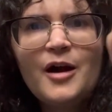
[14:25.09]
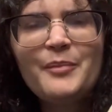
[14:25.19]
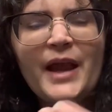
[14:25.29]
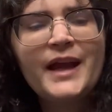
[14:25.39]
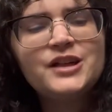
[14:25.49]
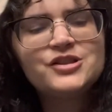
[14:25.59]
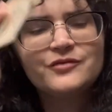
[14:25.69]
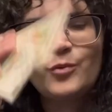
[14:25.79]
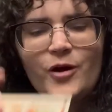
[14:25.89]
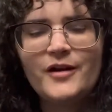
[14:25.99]
Page of
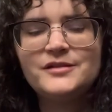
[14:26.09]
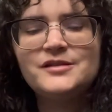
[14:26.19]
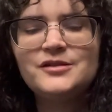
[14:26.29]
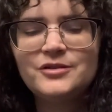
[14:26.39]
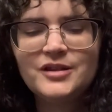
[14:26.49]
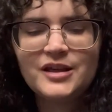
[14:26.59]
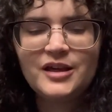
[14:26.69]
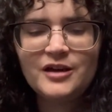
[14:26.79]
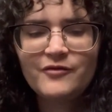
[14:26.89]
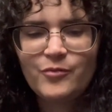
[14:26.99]
Wands, to the
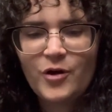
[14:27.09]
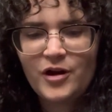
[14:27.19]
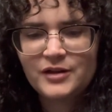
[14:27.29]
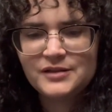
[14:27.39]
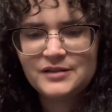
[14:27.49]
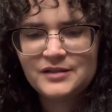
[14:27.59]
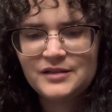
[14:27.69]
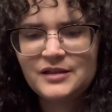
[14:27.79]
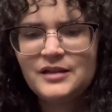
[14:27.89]
King of Wands.